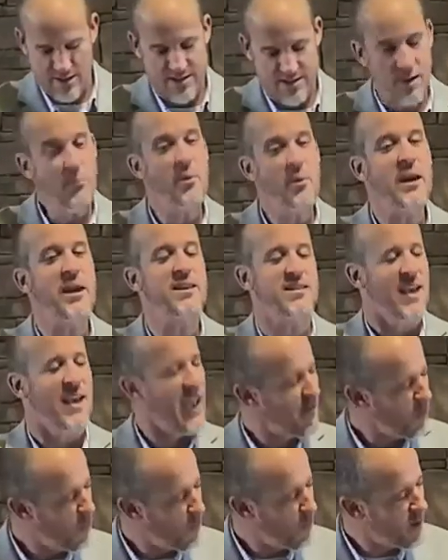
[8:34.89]
Some weeks,
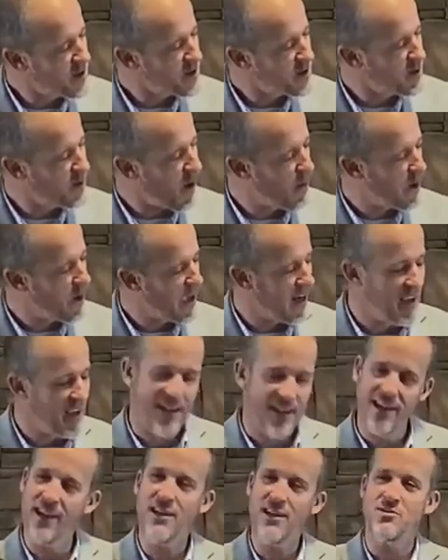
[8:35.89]
every once in a while, we get
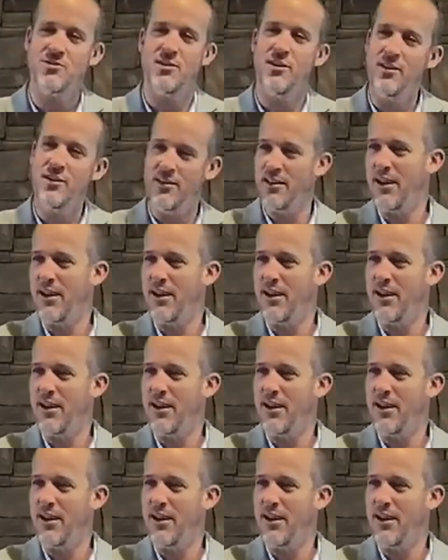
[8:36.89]
a, yes, sir,